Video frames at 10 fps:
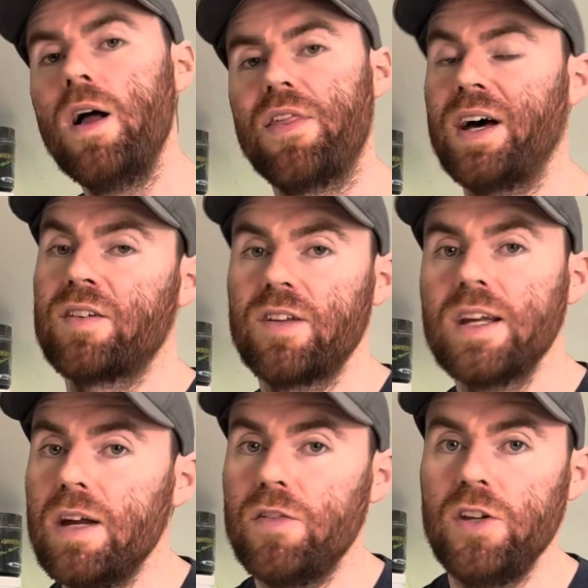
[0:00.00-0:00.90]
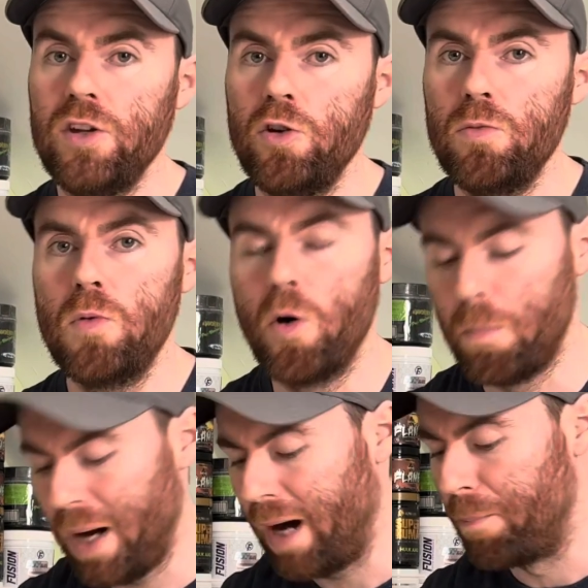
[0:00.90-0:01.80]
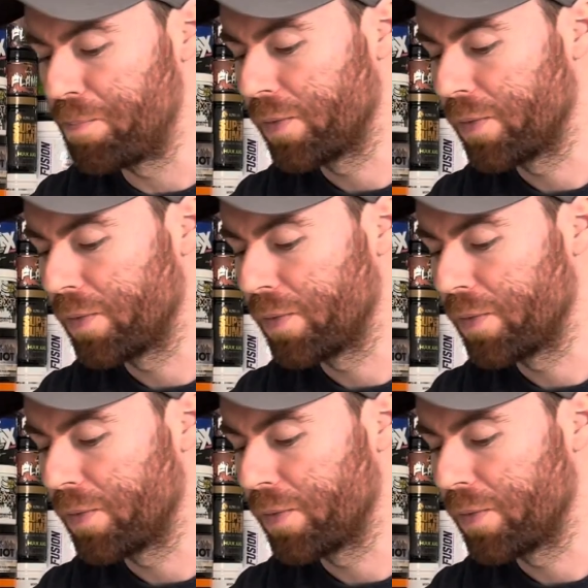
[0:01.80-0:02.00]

thus giving you more pump.